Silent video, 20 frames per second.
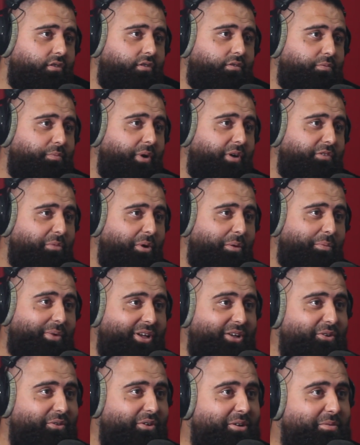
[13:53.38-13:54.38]
it's above my
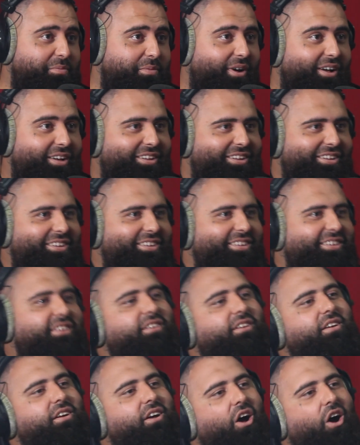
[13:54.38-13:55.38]
pay grade. But
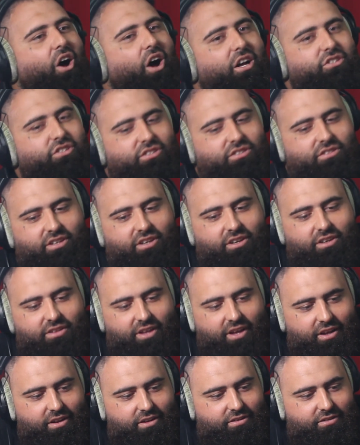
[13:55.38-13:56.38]
I just think
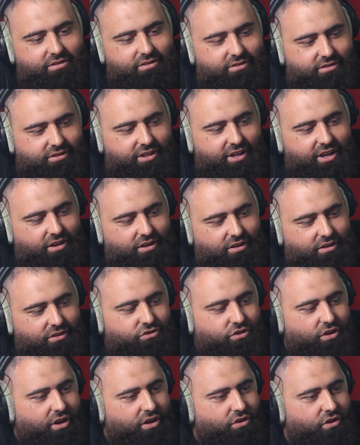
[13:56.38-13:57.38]
that they're going to
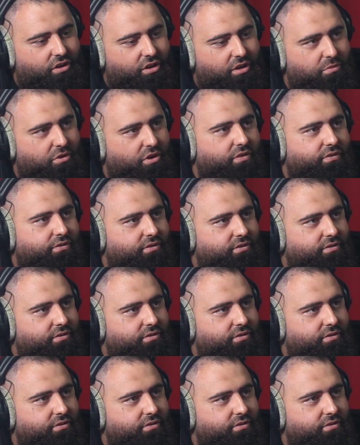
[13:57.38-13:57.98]
try and knock him off.